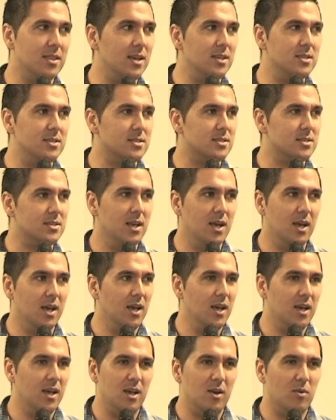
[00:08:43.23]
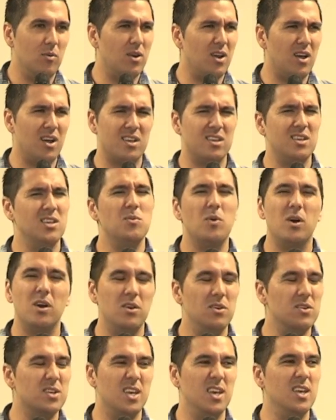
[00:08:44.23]
They just were like, what,
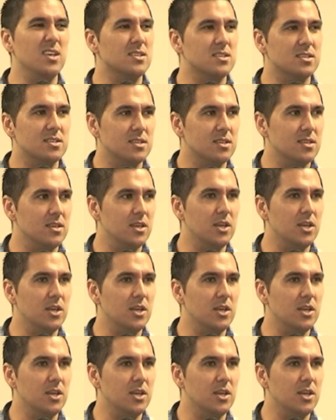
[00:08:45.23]
who cares?